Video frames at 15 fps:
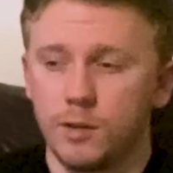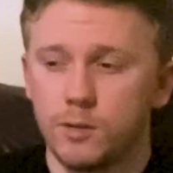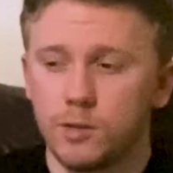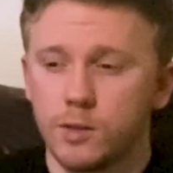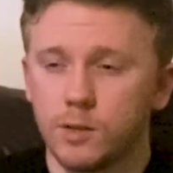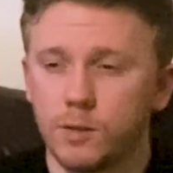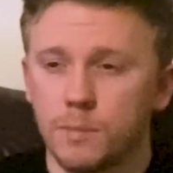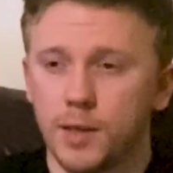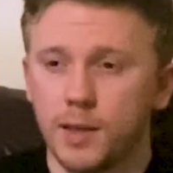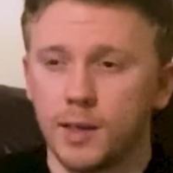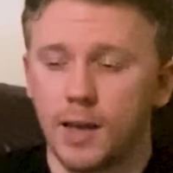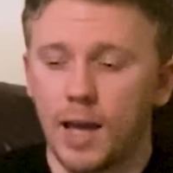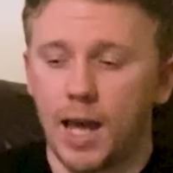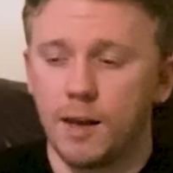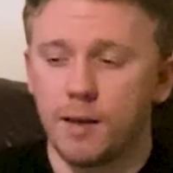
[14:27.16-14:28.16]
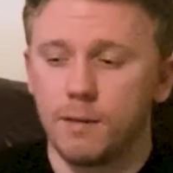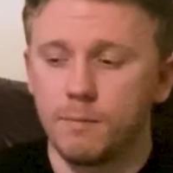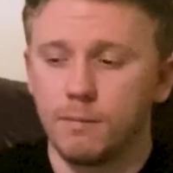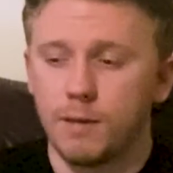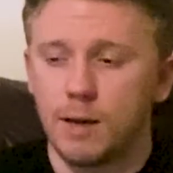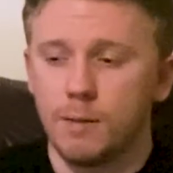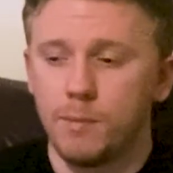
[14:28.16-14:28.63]
it's just going to make it
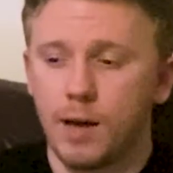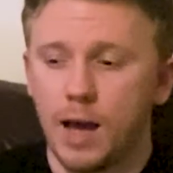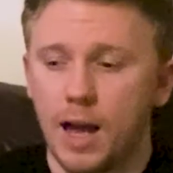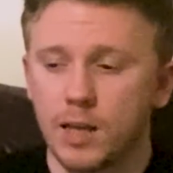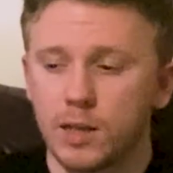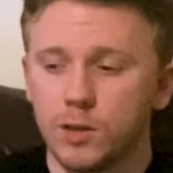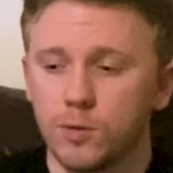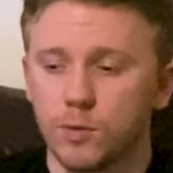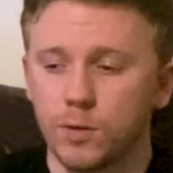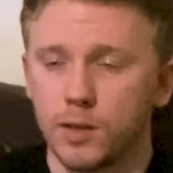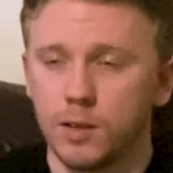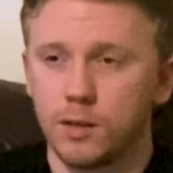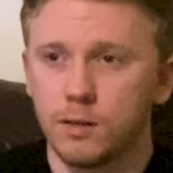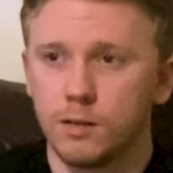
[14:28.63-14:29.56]
angry.